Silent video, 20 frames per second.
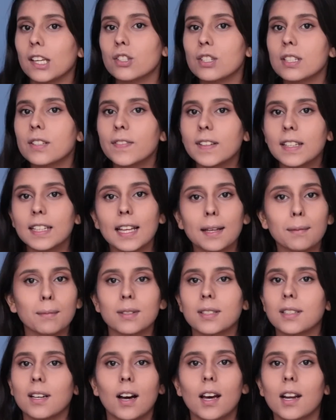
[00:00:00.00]
I just feel like
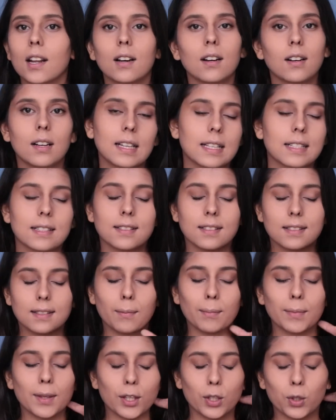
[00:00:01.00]
mascara isn't
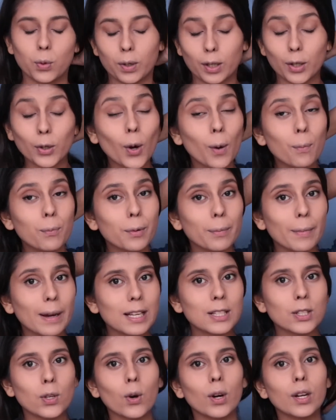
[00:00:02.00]
something you can
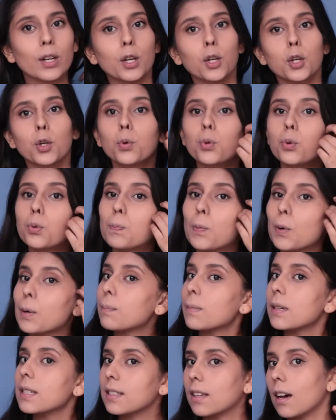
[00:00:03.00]
compromise on. Do
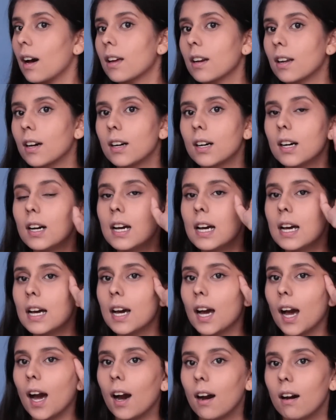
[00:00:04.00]
put mascara.
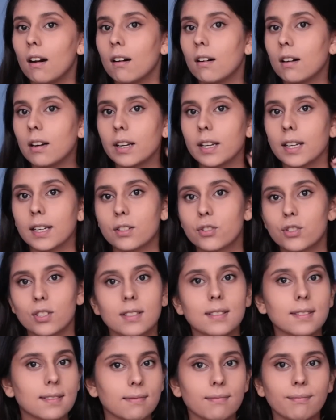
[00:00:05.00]
It
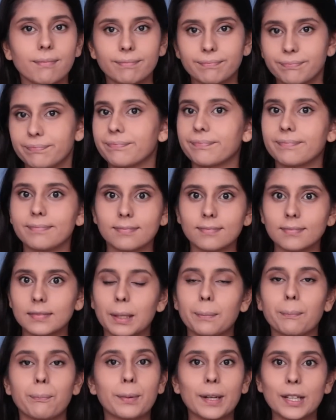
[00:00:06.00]
just
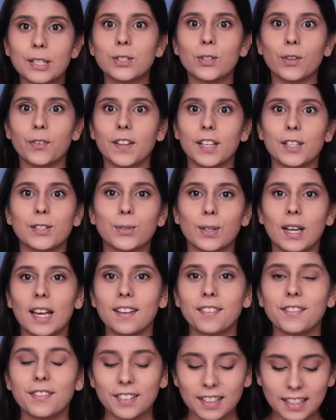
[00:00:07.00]
brings your face to
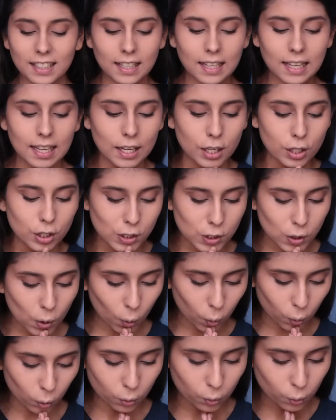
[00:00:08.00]
life.
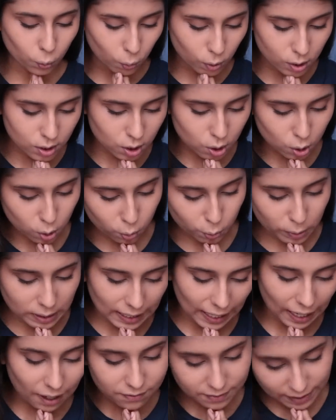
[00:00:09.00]
So, what do we
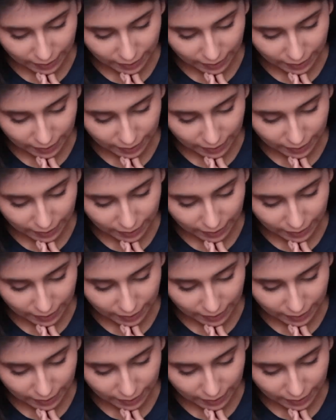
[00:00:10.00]
have